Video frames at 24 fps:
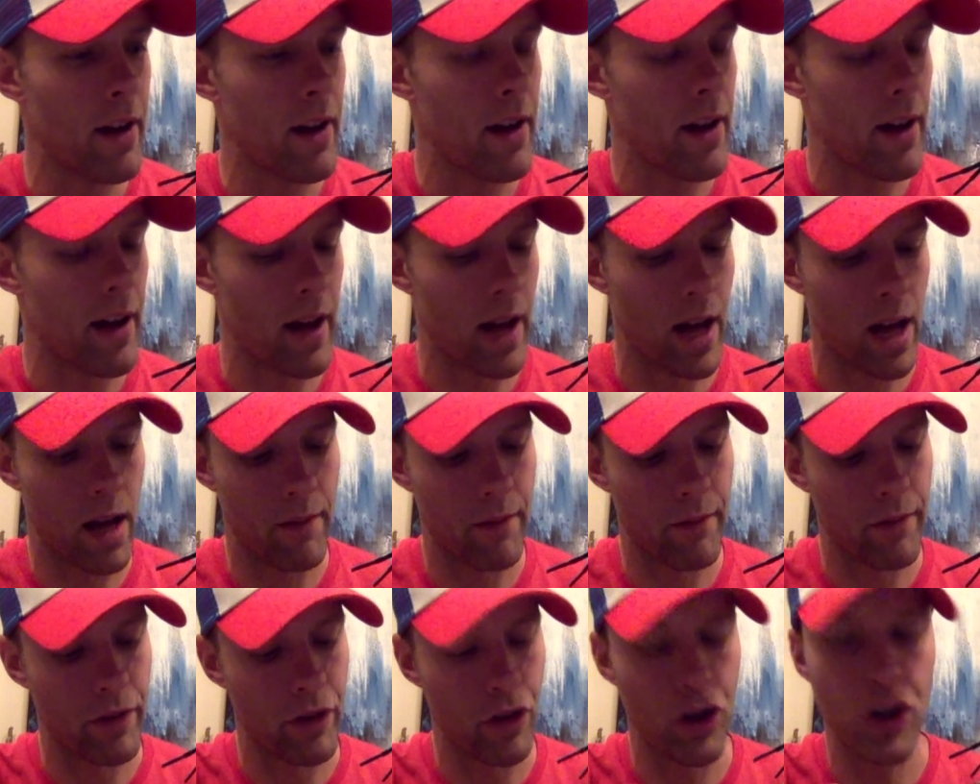
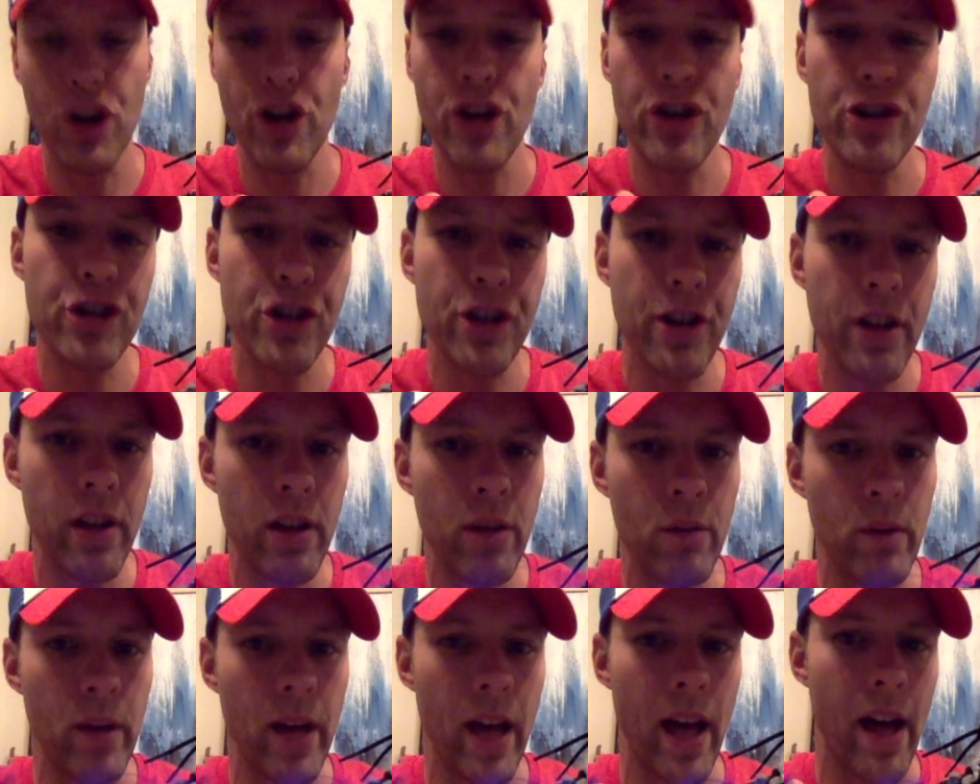For the
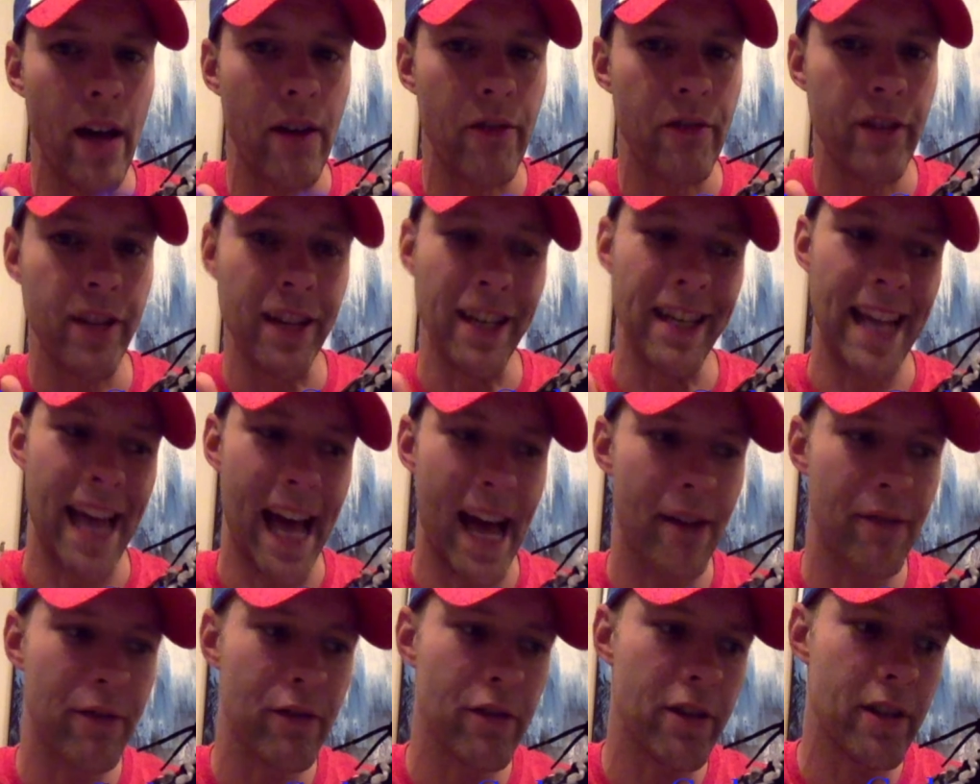cushioning, we have
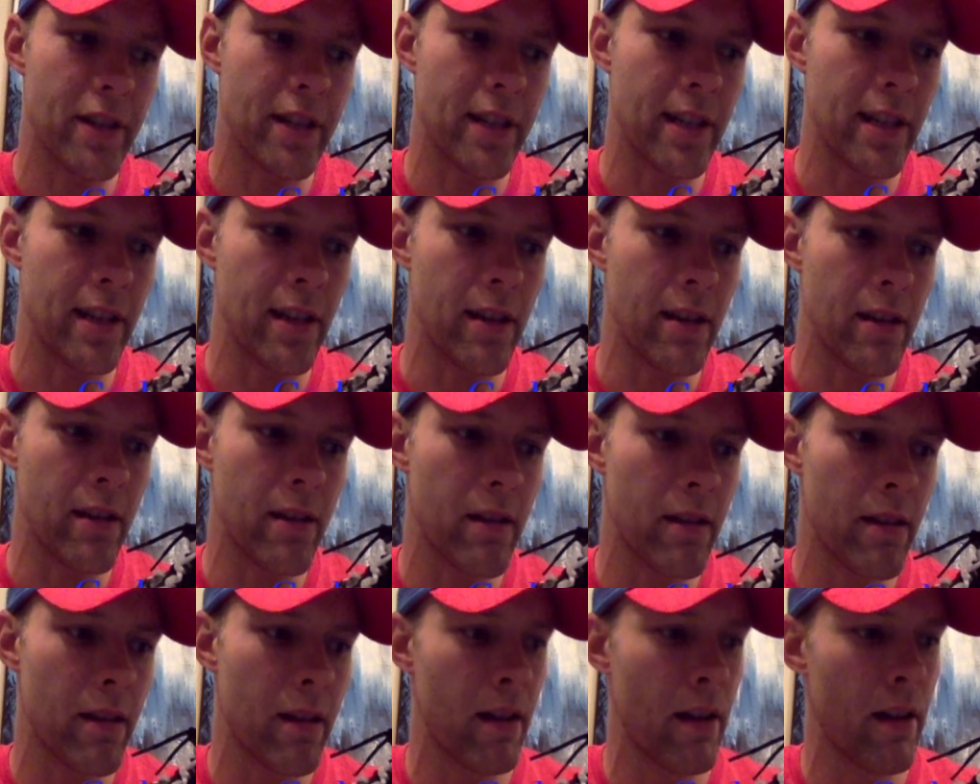cadaver's
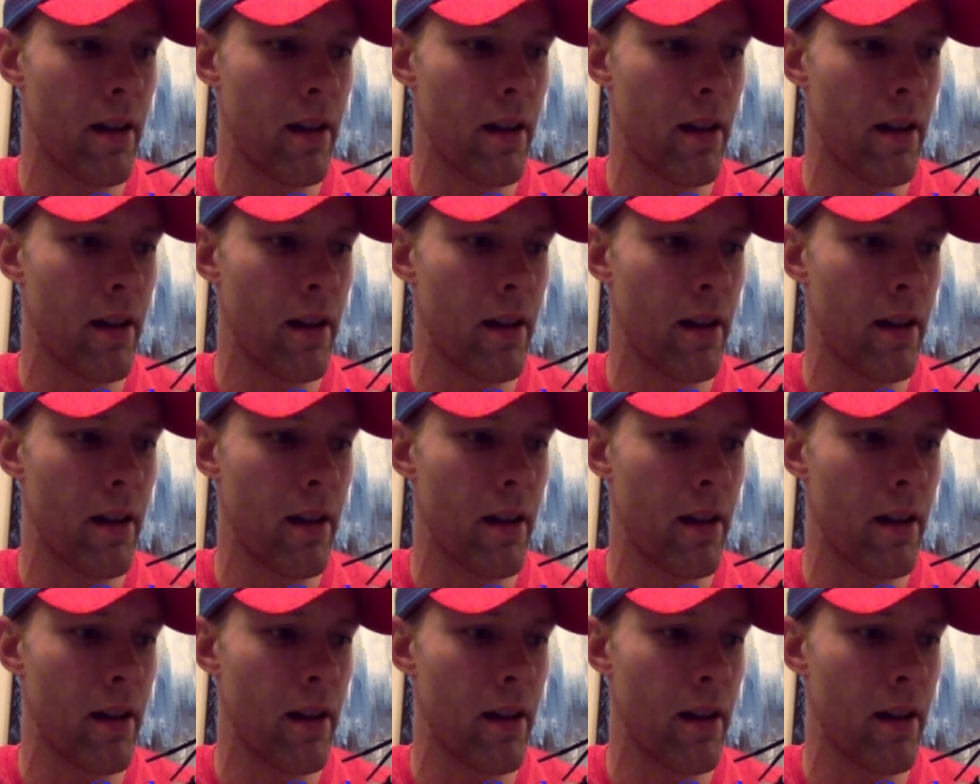teeth.